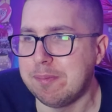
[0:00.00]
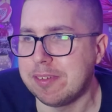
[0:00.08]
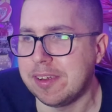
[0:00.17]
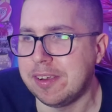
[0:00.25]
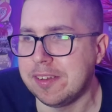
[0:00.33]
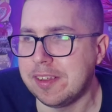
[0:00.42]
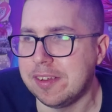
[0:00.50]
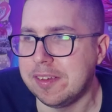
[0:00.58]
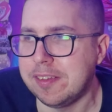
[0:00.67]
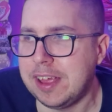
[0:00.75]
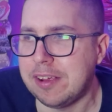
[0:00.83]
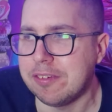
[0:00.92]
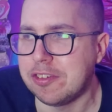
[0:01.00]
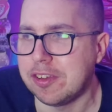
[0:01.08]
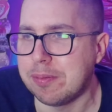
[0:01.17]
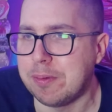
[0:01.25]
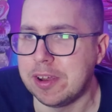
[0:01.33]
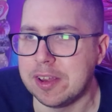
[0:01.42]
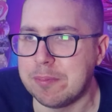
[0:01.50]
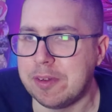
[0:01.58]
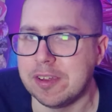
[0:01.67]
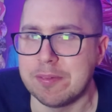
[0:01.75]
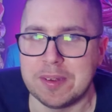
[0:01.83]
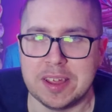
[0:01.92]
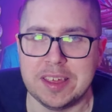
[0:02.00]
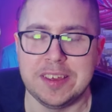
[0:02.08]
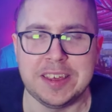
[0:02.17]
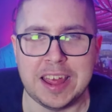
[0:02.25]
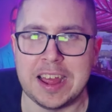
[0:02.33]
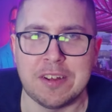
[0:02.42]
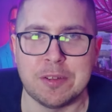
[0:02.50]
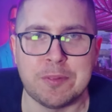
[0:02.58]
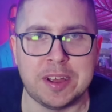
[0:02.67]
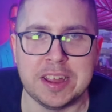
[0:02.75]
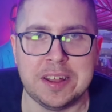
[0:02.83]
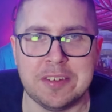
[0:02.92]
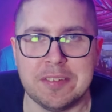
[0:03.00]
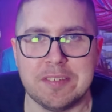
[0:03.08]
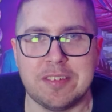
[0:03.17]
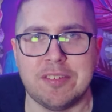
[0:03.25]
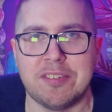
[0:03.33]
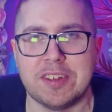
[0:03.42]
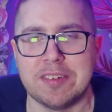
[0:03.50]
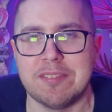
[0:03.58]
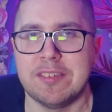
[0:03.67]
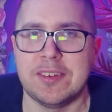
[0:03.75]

so now it's just one of them ones where you get out of the way and sort of think,